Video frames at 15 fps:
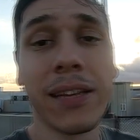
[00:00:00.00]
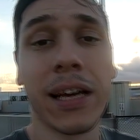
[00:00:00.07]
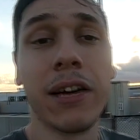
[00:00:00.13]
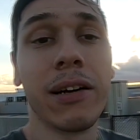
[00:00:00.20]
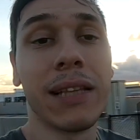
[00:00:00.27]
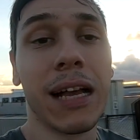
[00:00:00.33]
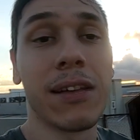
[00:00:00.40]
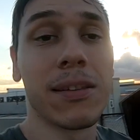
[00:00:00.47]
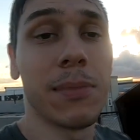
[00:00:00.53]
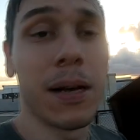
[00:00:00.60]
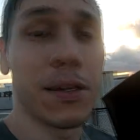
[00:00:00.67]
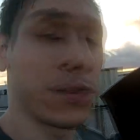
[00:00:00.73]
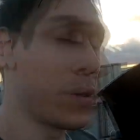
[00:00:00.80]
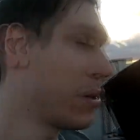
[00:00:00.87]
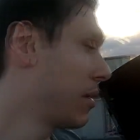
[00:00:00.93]
100,000
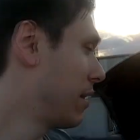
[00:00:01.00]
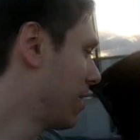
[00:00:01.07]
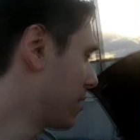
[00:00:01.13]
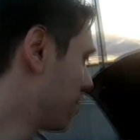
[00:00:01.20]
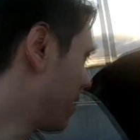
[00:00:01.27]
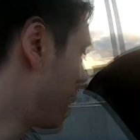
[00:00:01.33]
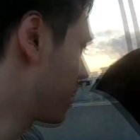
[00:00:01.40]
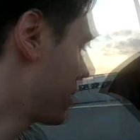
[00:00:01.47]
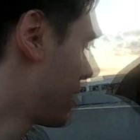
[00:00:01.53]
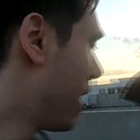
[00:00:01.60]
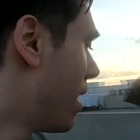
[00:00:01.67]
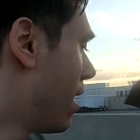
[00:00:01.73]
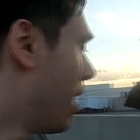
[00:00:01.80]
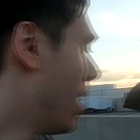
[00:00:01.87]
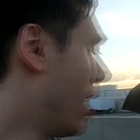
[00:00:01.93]
miles, 200,000 miles,
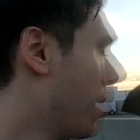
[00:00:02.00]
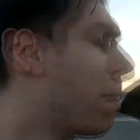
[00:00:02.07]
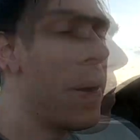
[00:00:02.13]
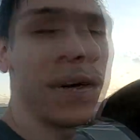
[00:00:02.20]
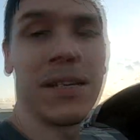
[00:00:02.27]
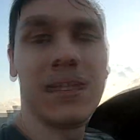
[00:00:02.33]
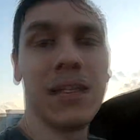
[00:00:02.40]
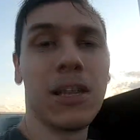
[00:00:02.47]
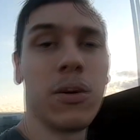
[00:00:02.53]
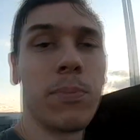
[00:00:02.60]
but it's a little